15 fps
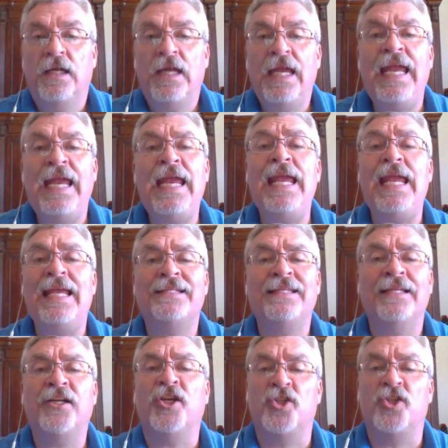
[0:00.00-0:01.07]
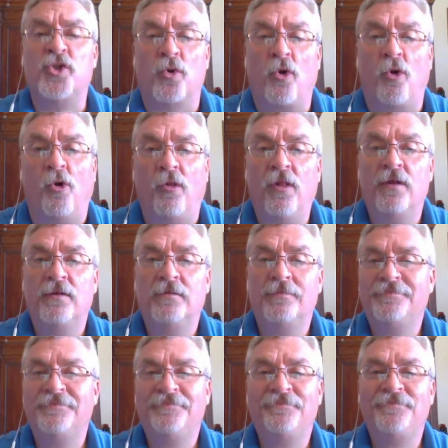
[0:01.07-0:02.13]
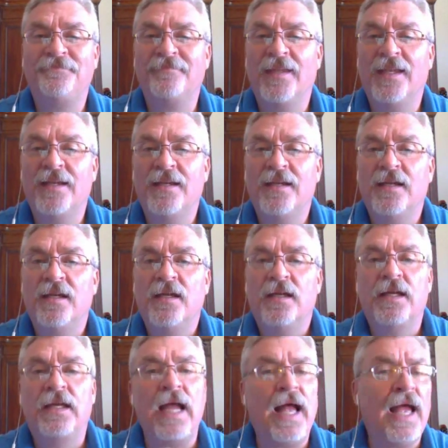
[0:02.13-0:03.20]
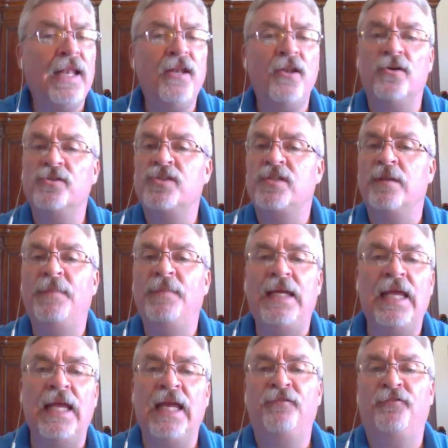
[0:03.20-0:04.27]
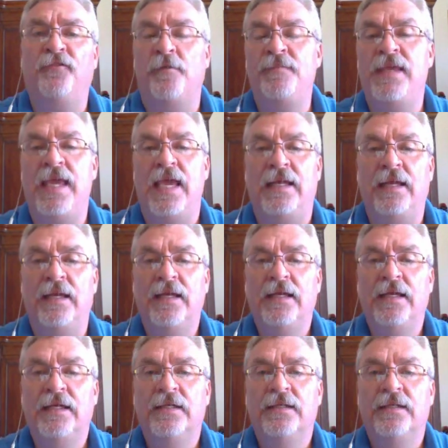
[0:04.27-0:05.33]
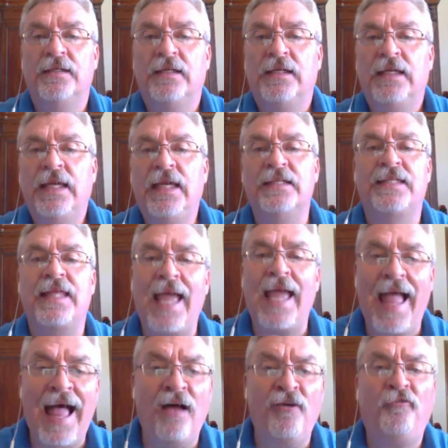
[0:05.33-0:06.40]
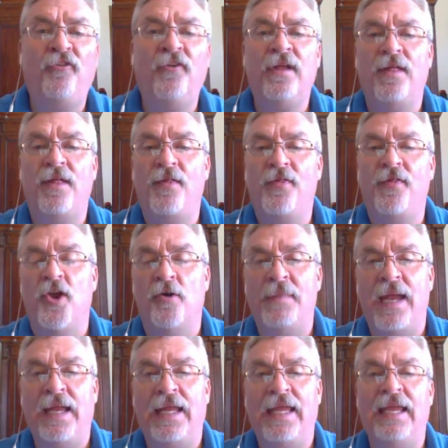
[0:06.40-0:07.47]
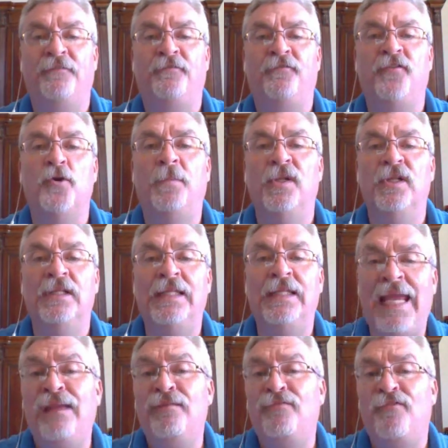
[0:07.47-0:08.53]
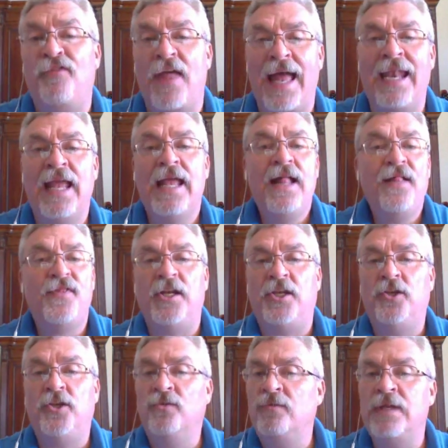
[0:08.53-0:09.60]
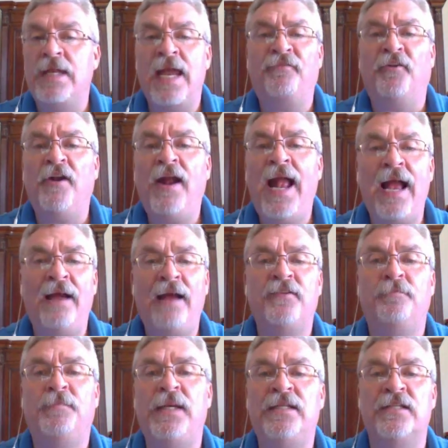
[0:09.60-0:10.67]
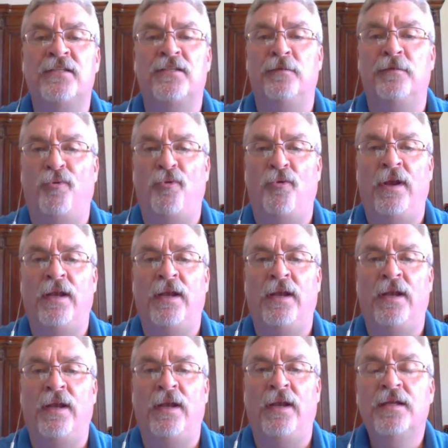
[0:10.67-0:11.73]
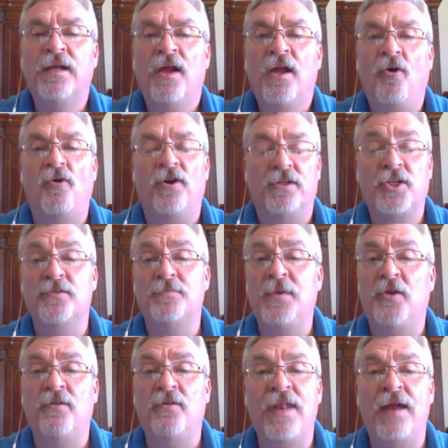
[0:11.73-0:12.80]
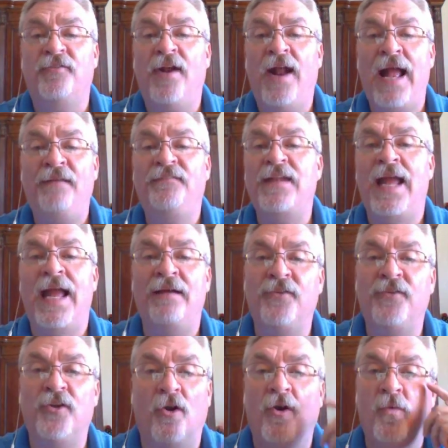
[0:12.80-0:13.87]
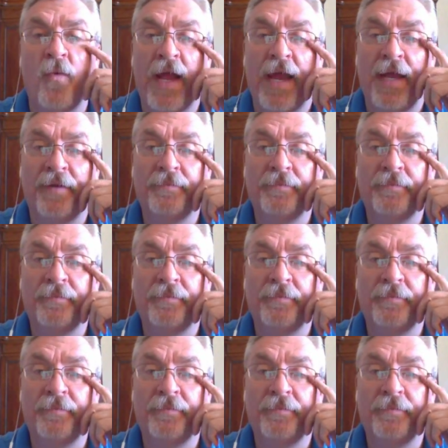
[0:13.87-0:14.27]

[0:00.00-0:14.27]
He is in control. God knows the beginning from the end. He is the Alpha, the Omega. If you believe that, then you never have to be disappointed, or you never have to have your own way.